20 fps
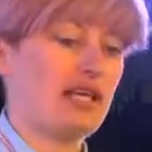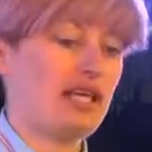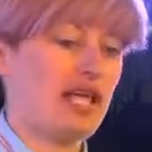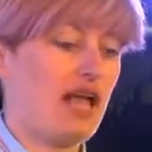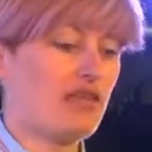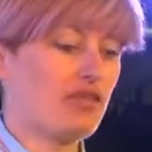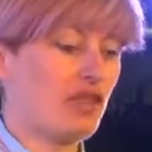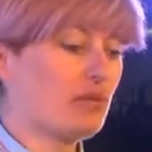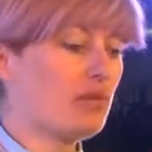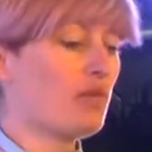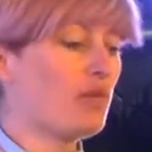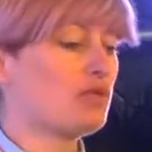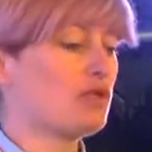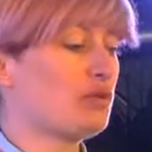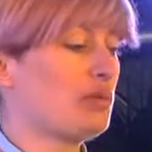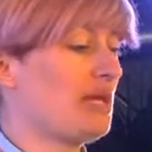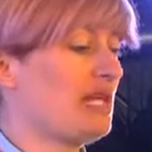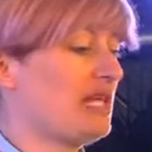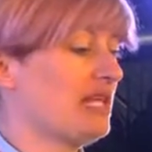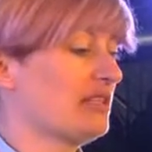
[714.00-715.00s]
and no one was
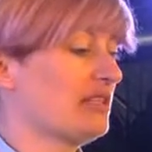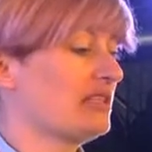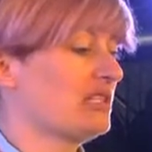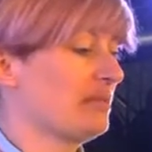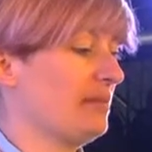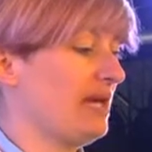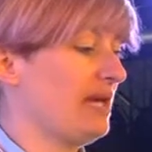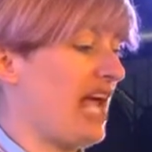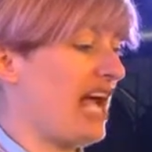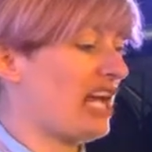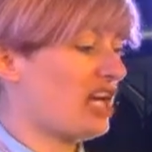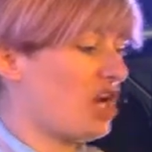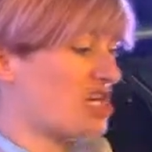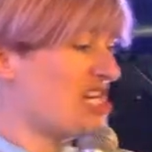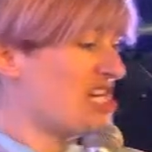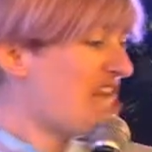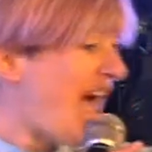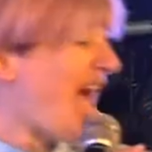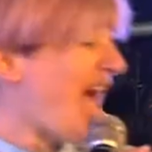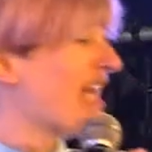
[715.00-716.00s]
speaking to me, and I
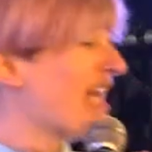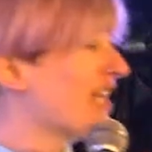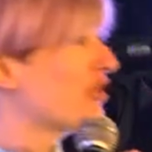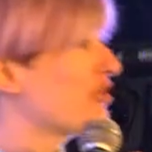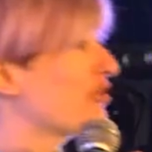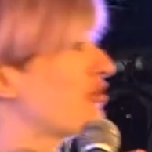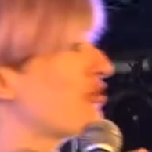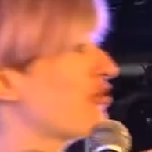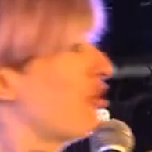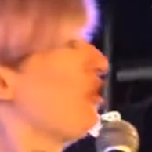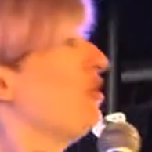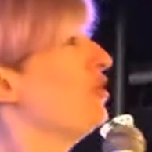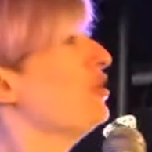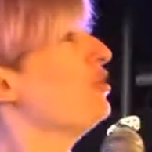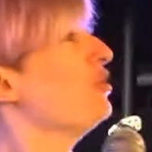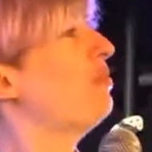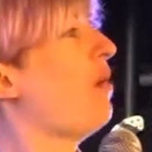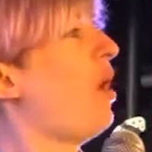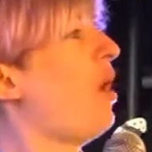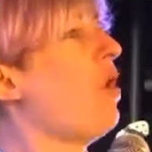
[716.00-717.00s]
necked 2
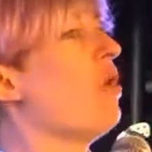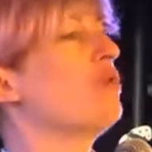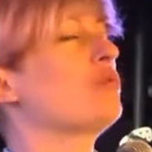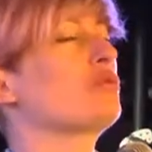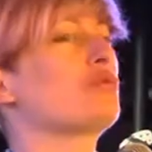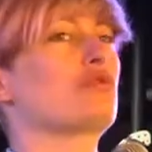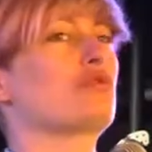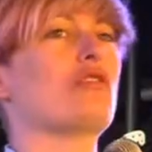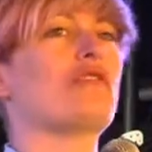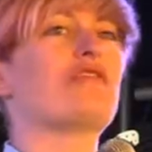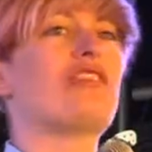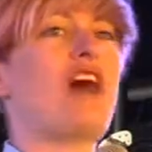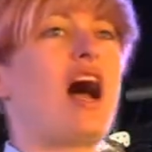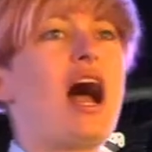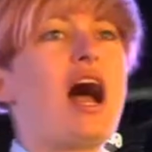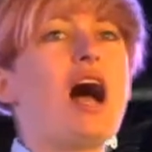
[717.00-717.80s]
bottles of that